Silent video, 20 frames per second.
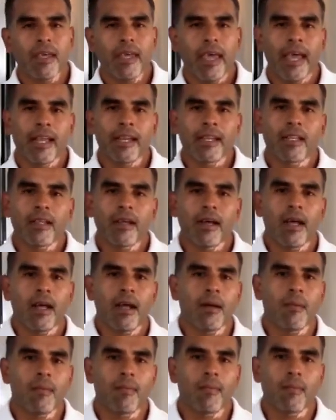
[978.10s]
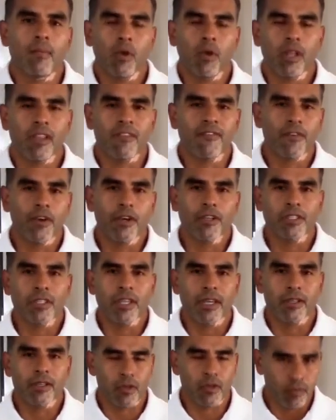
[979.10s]
And one of the first,
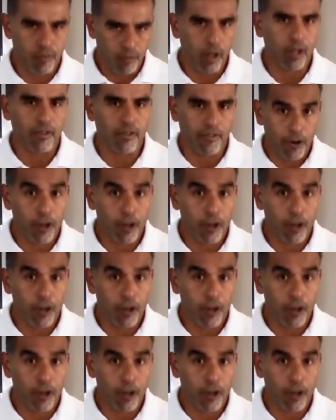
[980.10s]
the